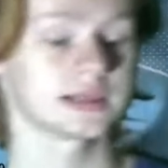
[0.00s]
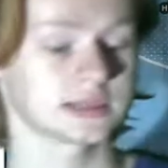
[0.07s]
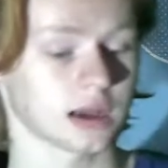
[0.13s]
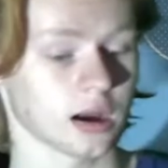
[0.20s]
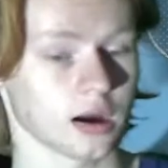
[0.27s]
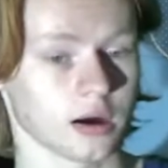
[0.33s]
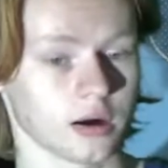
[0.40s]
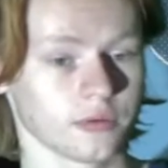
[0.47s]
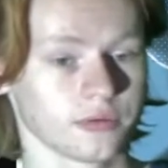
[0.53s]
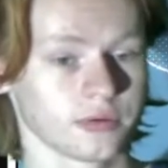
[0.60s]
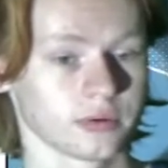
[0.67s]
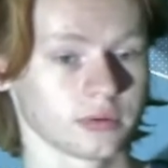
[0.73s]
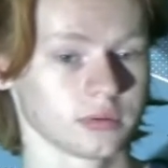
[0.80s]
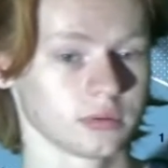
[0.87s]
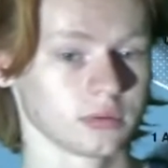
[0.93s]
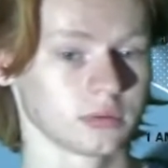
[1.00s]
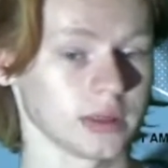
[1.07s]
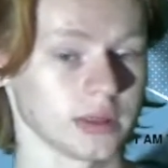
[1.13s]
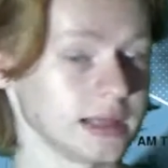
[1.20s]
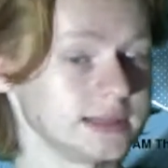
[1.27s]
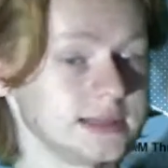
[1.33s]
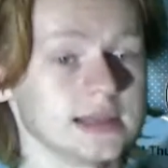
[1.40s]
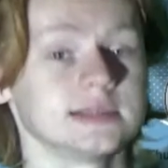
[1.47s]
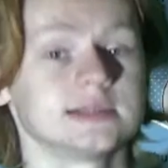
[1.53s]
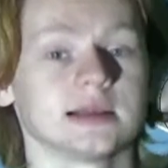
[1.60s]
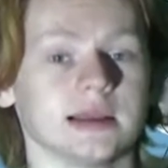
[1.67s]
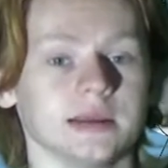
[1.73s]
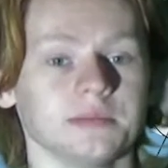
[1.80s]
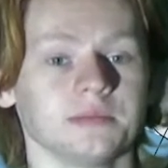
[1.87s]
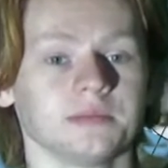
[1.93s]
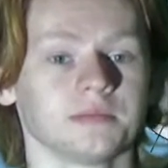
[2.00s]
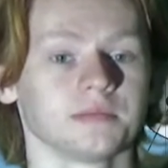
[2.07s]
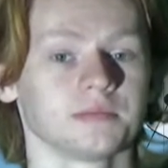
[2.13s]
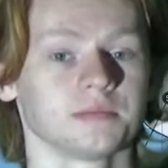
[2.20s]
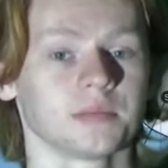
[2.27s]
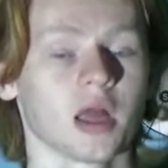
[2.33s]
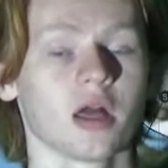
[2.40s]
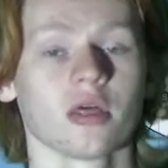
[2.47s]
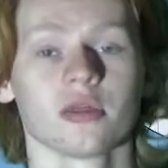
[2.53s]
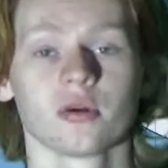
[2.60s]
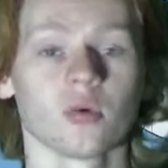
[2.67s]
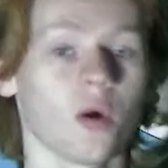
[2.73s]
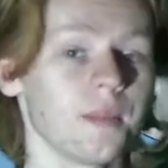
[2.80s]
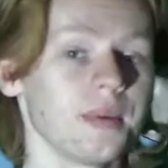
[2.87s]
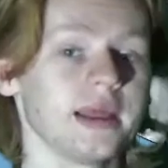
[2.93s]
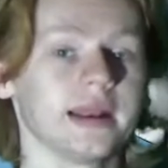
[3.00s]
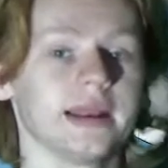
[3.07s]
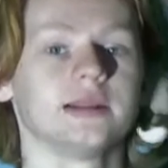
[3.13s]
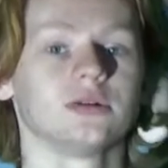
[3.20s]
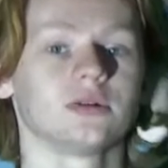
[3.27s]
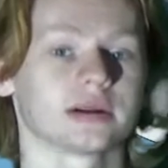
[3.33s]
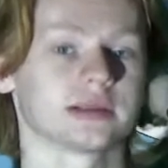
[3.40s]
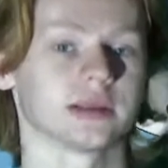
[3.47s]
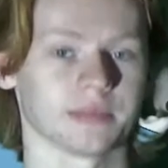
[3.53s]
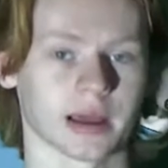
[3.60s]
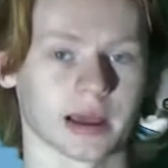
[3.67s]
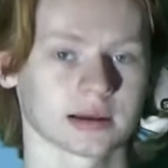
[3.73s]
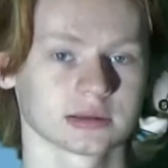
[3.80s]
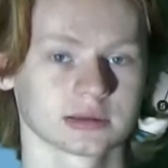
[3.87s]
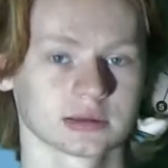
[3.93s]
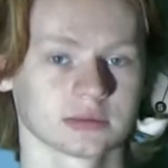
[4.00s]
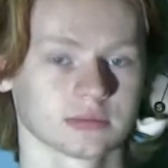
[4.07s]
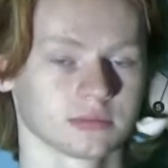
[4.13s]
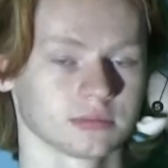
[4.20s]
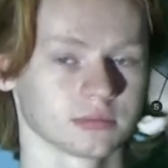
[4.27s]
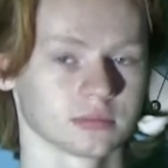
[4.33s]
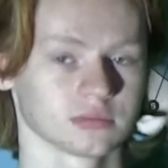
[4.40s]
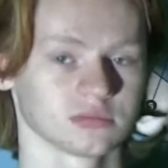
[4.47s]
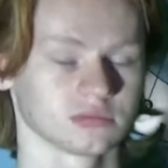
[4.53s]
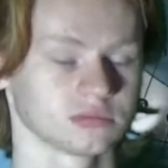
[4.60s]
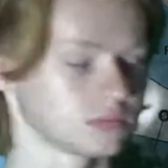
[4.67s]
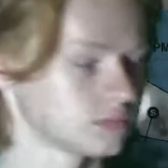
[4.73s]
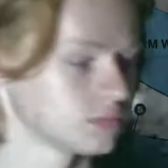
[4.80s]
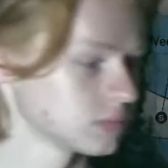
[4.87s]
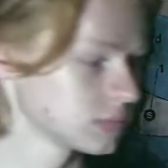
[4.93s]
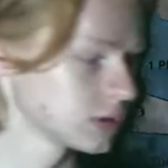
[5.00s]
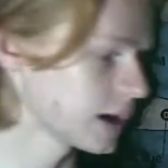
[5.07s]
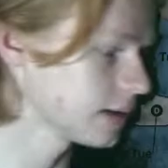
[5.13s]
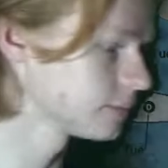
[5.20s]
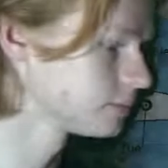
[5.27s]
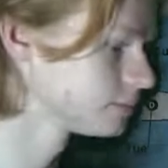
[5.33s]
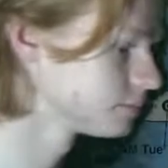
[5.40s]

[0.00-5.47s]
of intensity, there won't be any direct impacts. Okay?